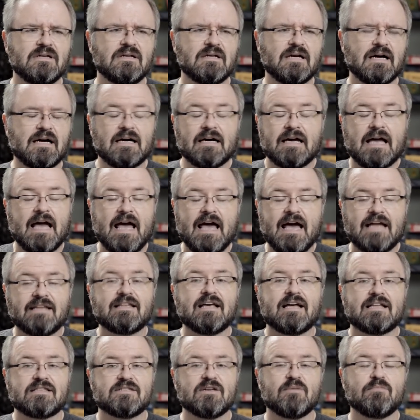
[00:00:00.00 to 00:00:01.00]
uh, at
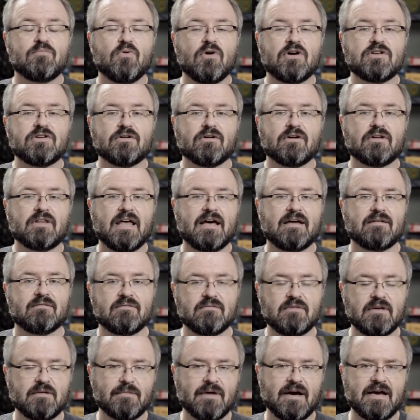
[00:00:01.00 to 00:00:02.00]
at some point during that
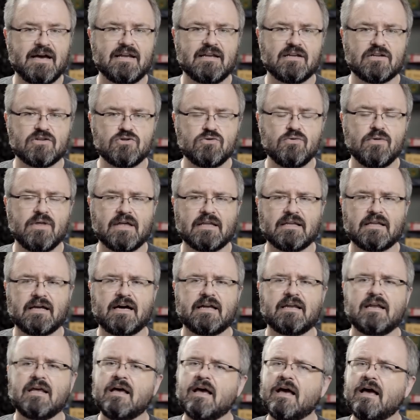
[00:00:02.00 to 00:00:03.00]
in my heading to that
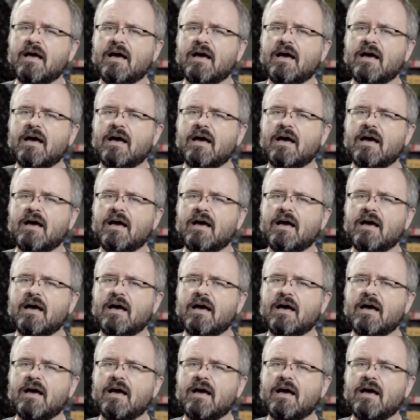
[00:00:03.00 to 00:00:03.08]
line,